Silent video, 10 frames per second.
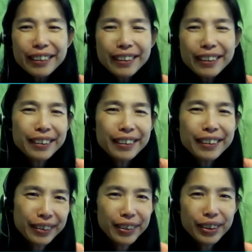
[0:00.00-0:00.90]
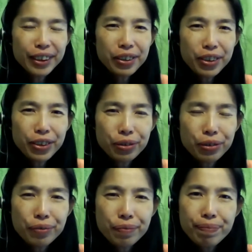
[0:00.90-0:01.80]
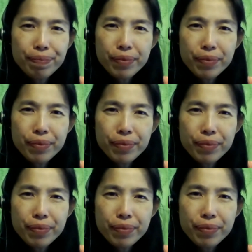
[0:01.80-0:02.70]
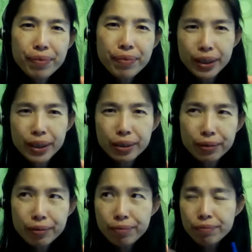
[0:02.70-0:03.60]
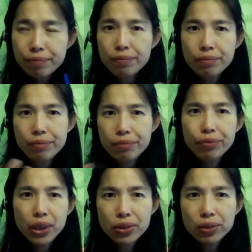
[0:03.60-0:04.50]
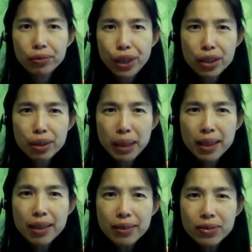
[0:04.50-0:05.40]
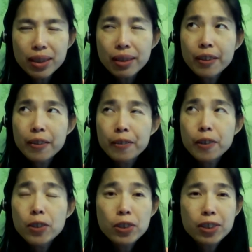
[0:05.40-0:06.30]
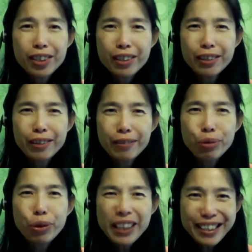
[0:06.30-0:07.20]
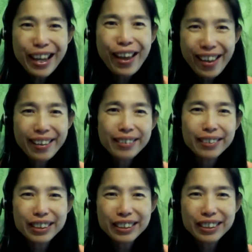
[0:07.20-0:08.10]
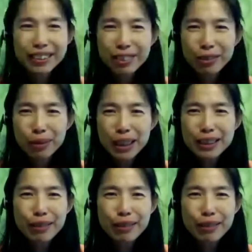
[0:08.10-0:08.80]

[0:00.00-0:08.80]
the, and the energy you get in real face-to-face meeting is is uh, more intense when you meet